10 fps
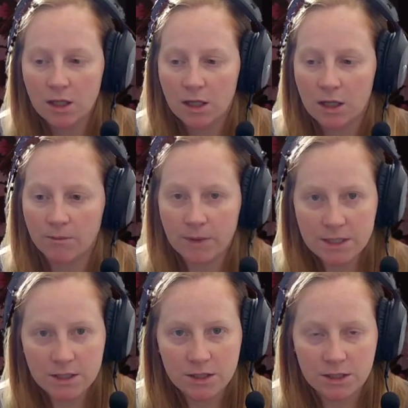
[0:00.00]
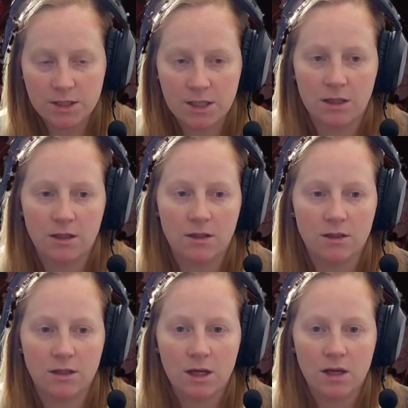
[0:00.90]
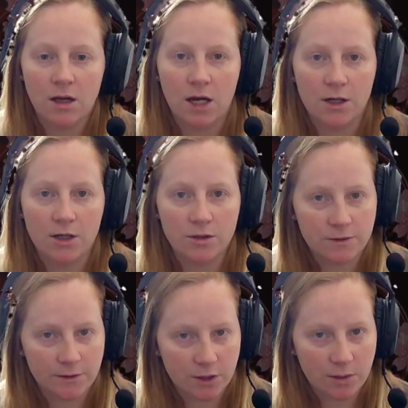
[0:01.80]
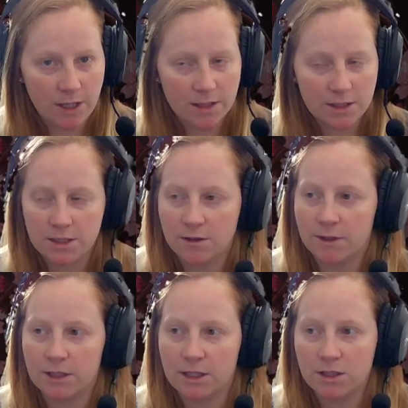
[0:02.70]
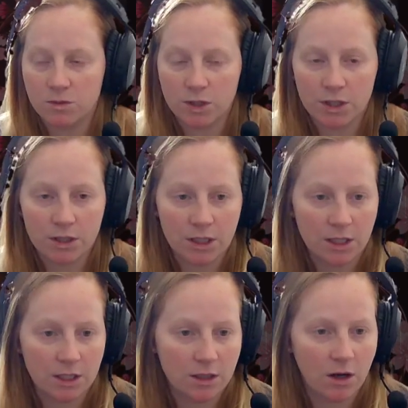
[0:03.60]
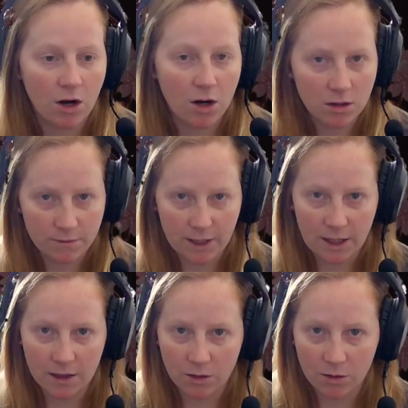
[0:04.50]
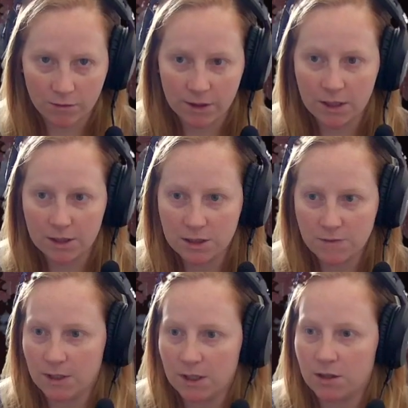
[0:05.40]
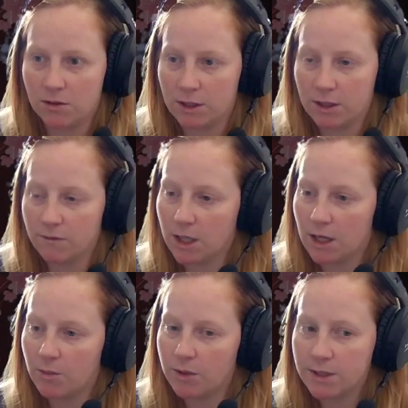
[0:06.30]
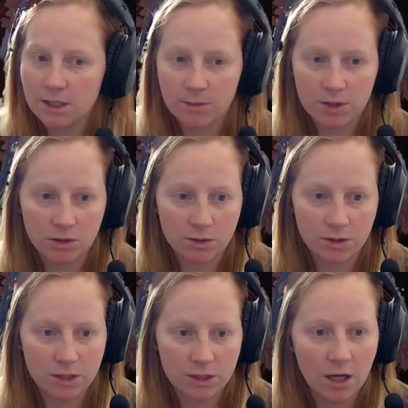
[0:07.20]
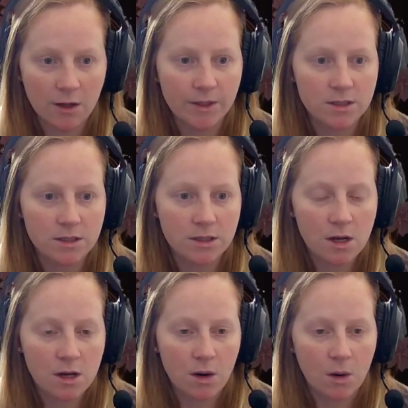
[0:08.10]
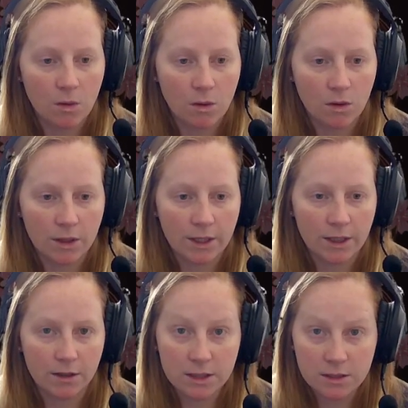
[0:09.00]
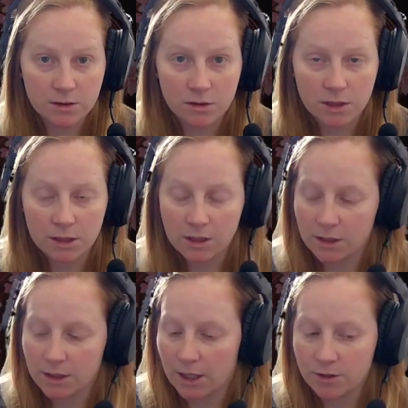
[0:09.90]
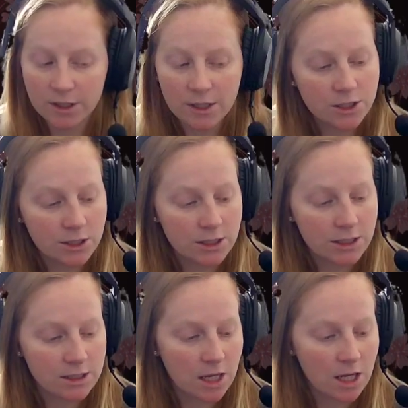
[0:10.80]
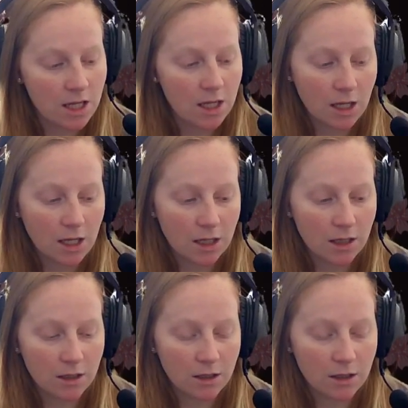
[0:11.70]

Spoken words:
messages and how to do the different commands and stuff like that. So we're gonna hit all of that hopefully in this video, and if not, please let me know in the comments or in our Discord at Adrenaline Junkies, and